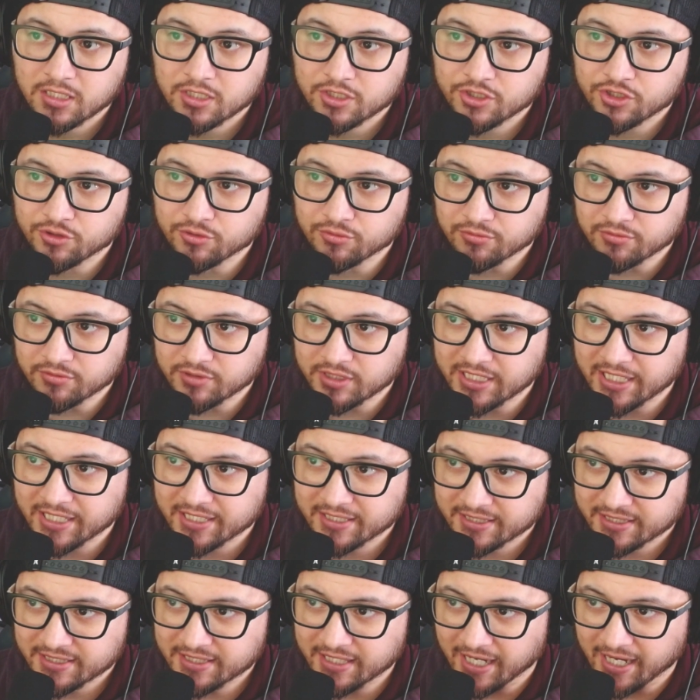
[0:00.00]
to get
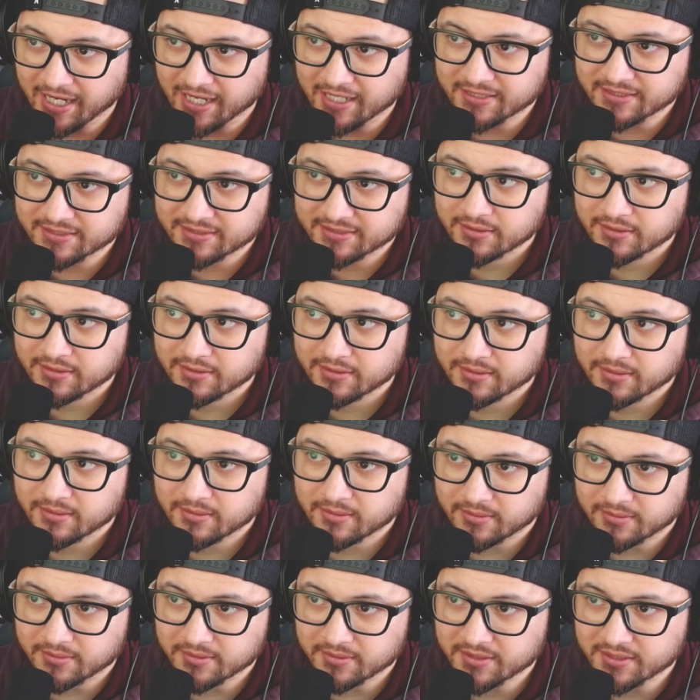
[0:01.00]
that
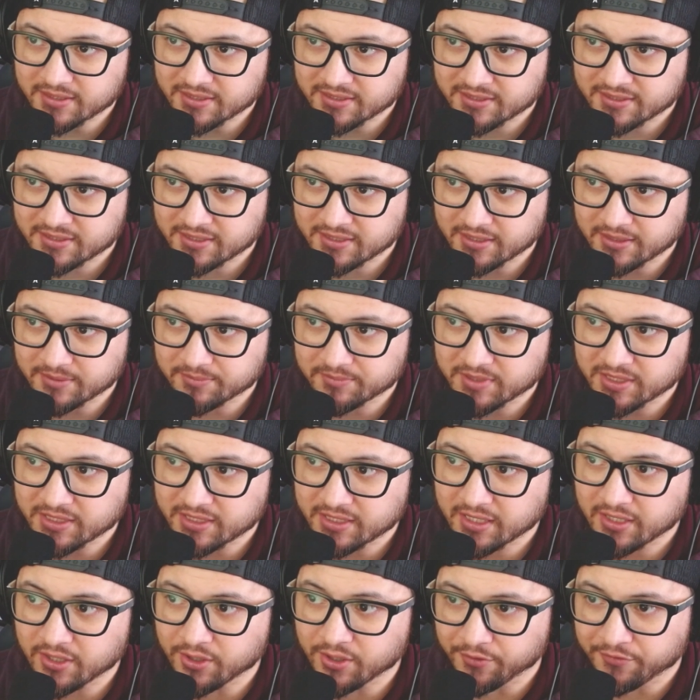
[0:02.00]
on this team, to
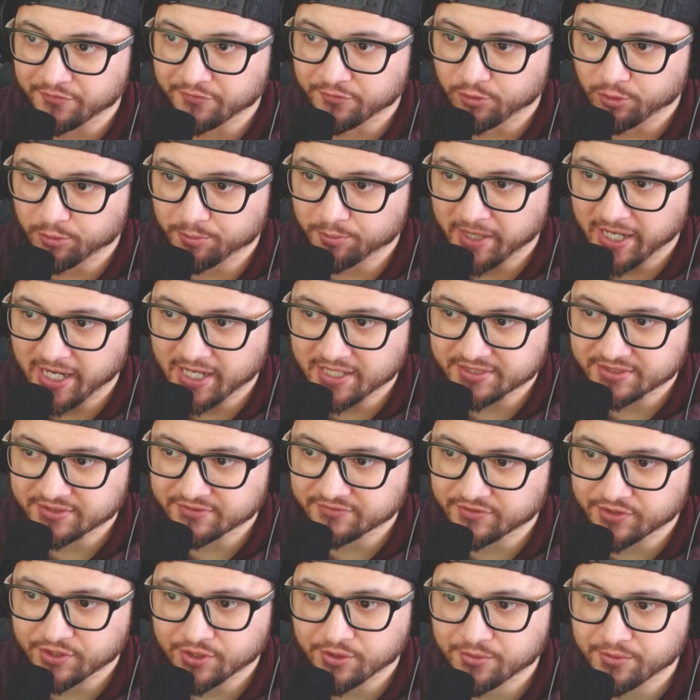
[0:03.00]
get her full passive
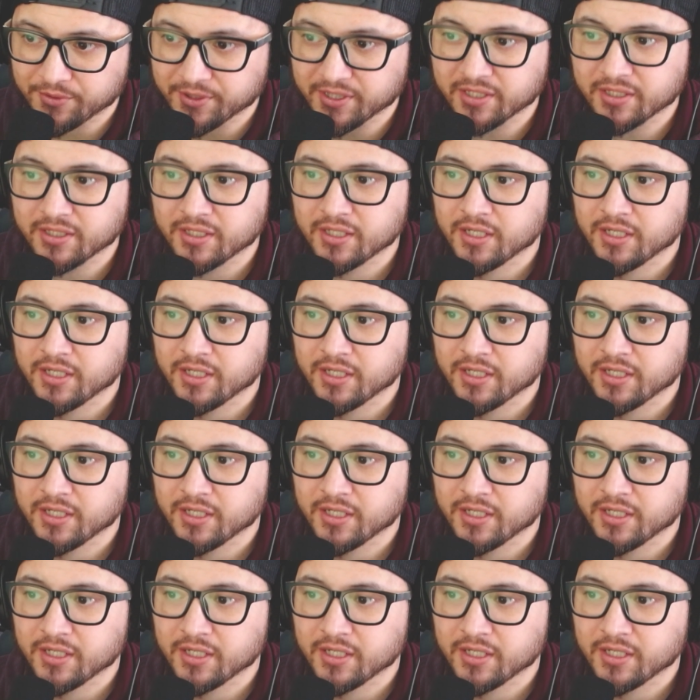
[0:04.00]
going,